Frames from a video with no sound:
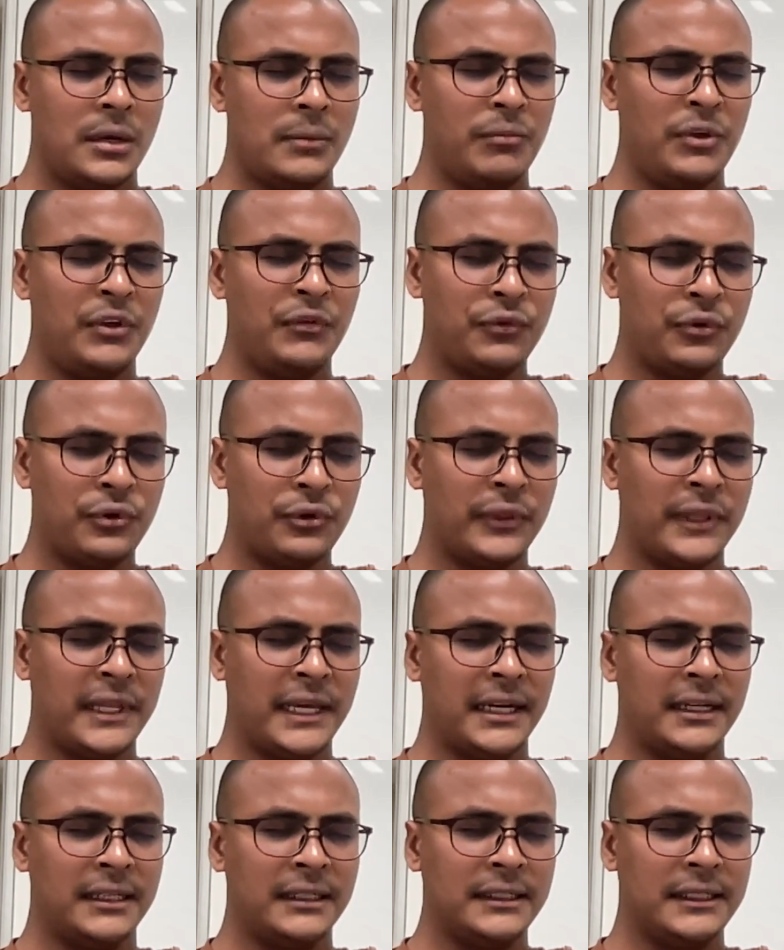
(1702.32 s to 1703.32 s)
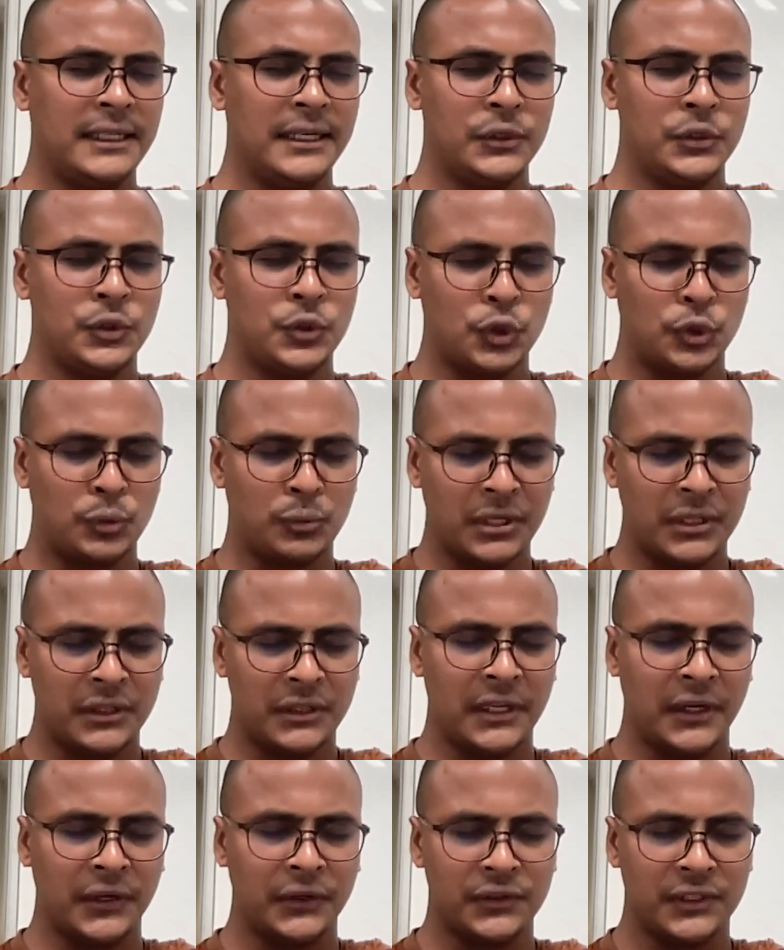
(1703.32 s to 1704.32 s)
Before that, there are so many
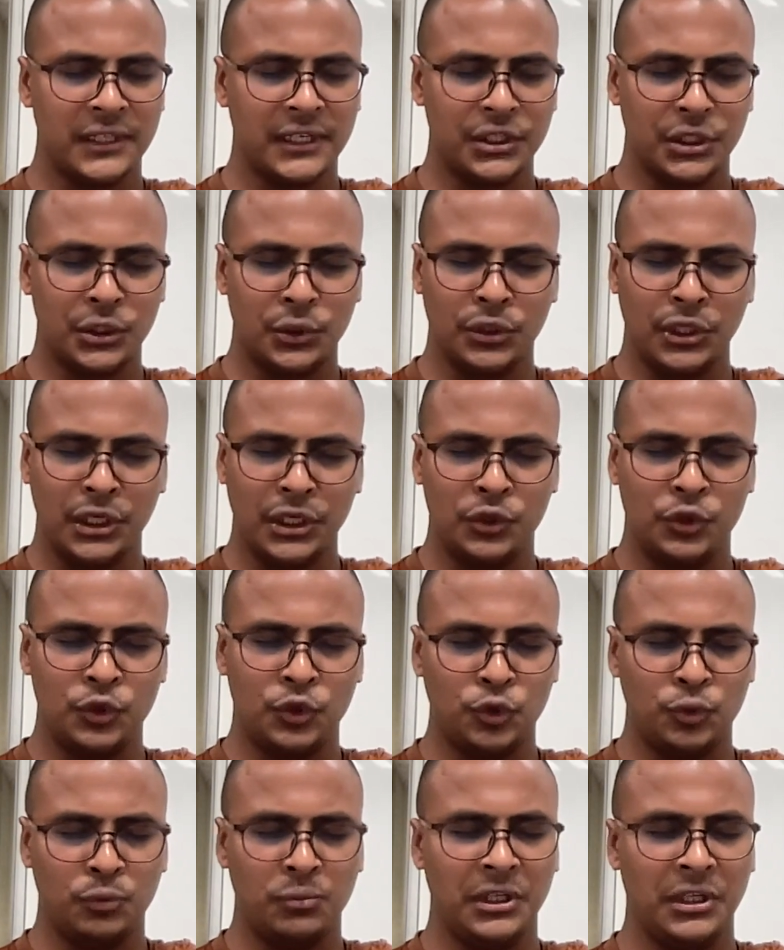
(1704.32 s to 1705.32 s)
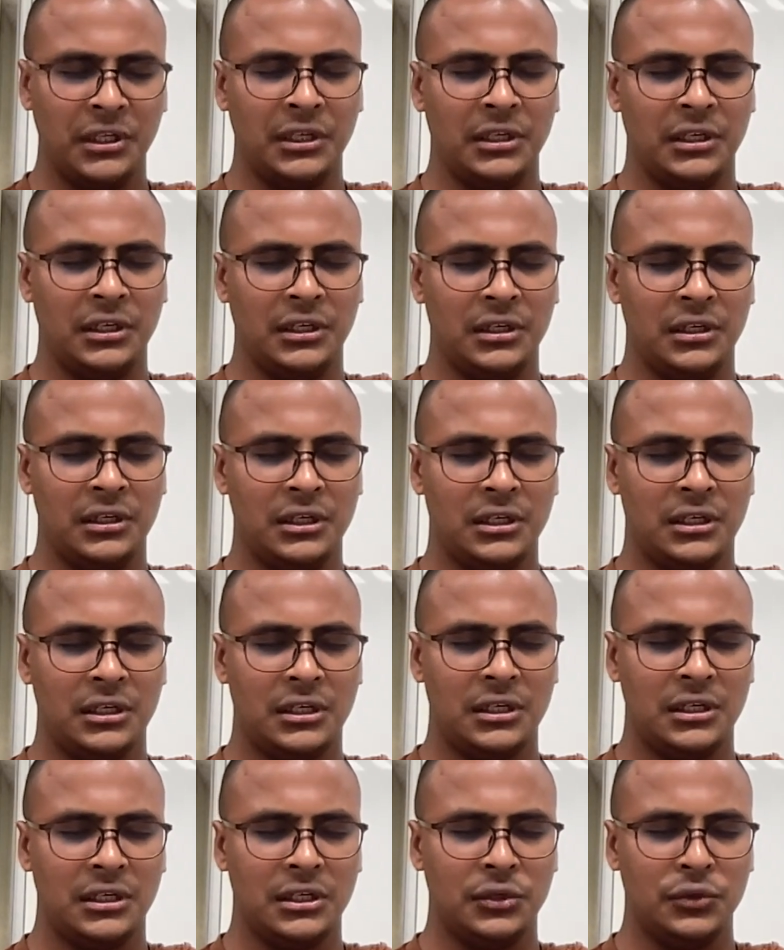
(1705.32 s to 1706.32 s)
things that you need
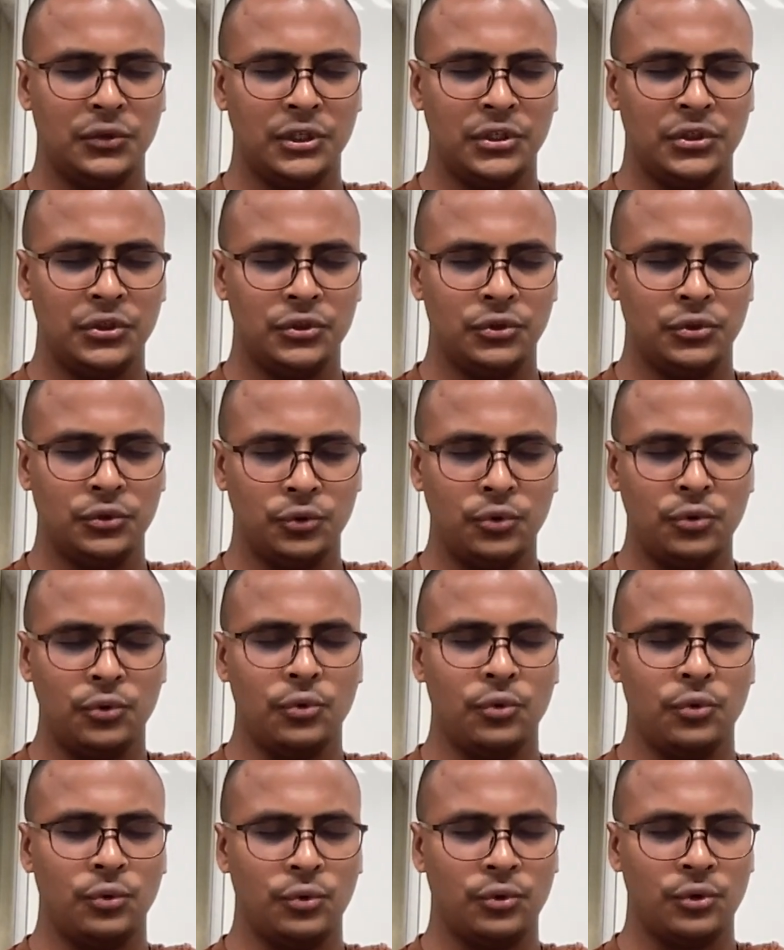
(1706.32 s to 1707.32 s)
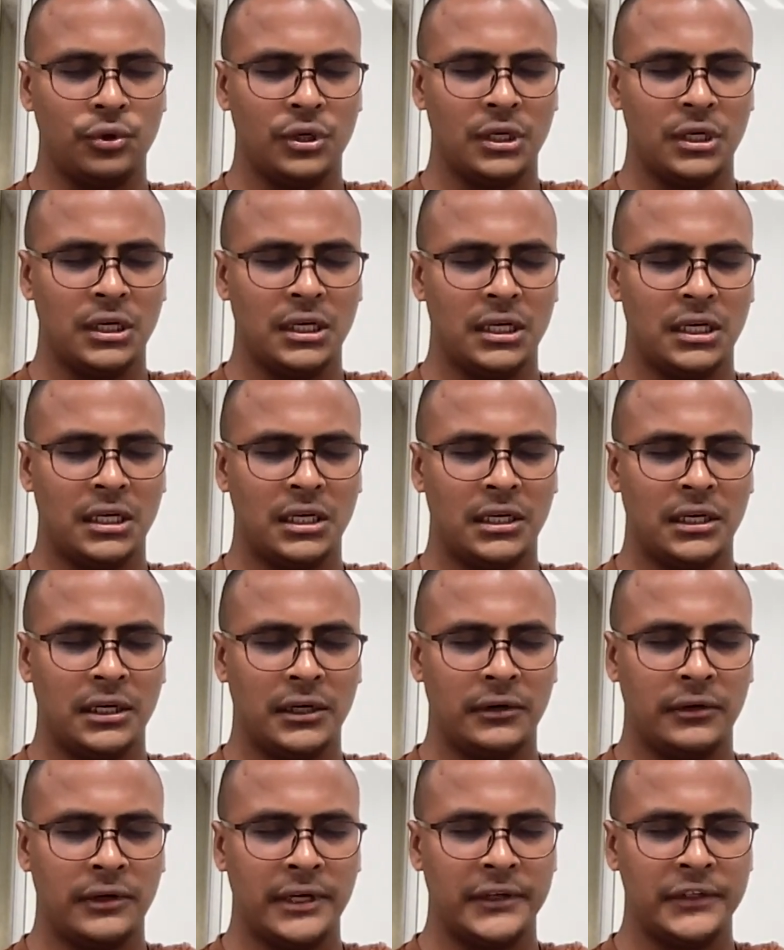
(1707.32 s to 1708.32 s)
to do
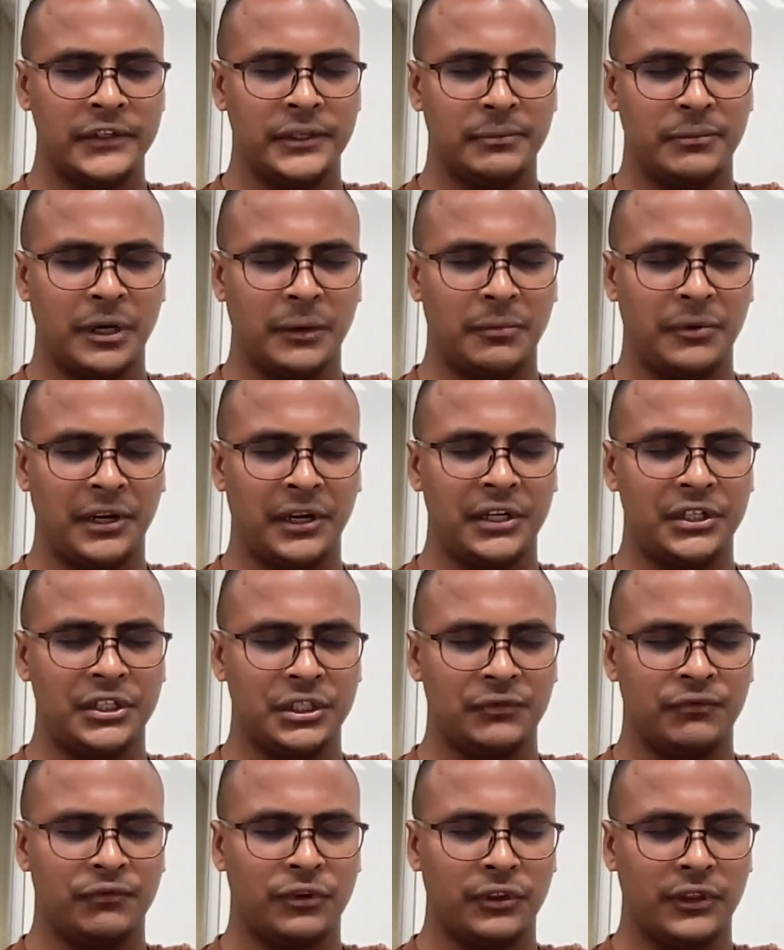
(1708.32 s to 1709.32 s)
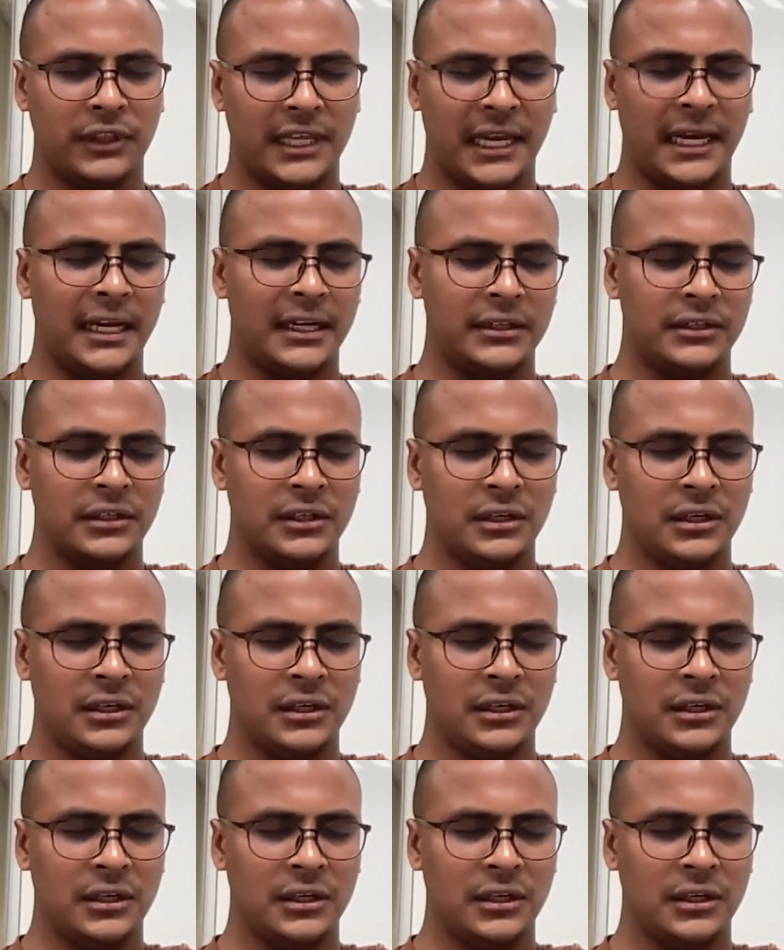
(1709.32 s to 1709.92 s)
as a preparation for that.